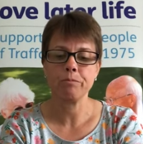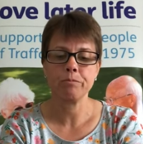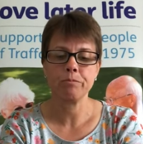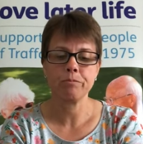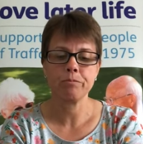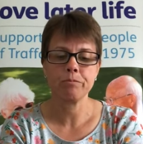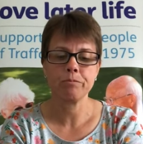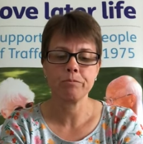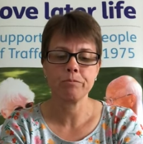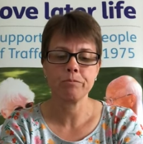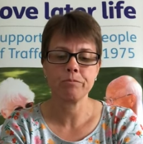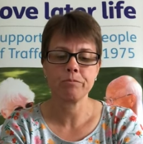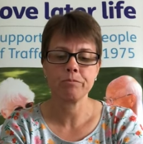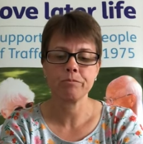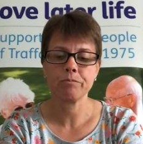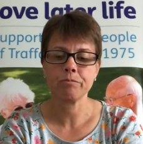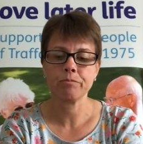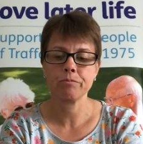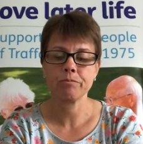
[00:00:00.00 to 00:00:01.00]

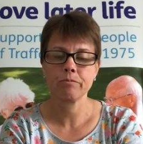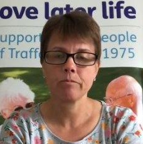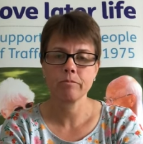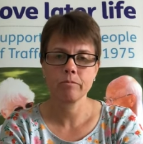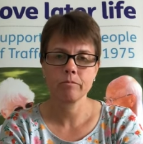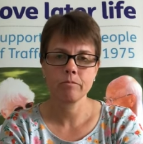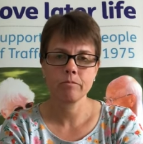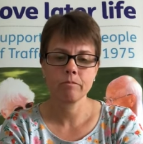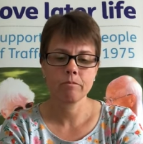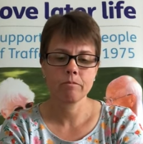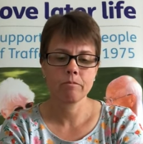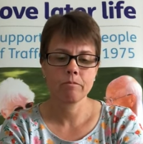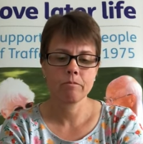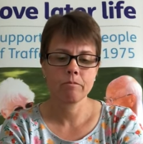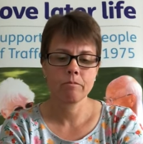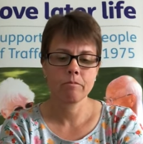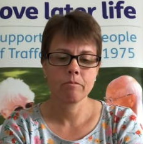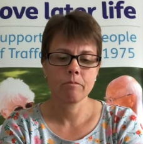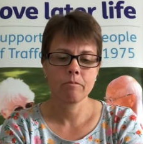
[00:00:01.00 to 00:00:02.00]

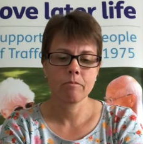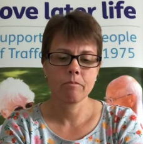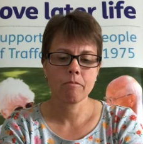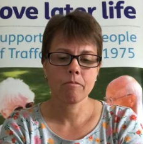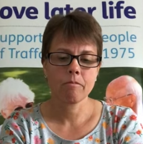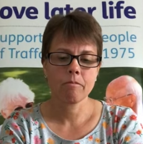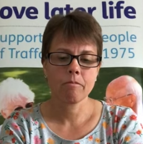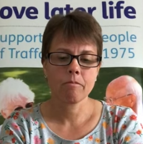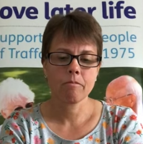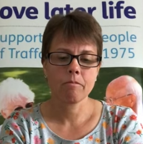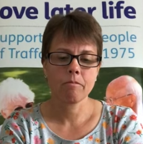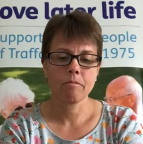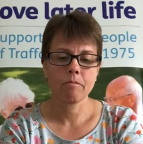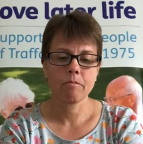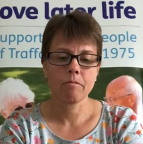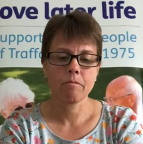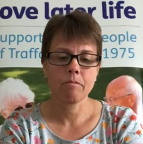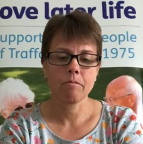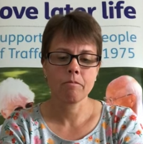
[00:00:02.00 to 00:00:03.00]

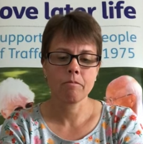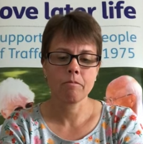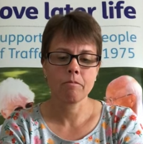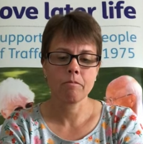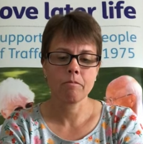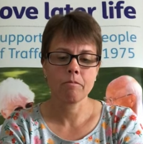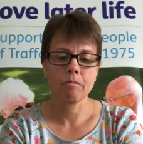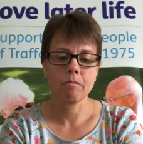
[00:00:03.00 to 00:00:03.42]
[no speech]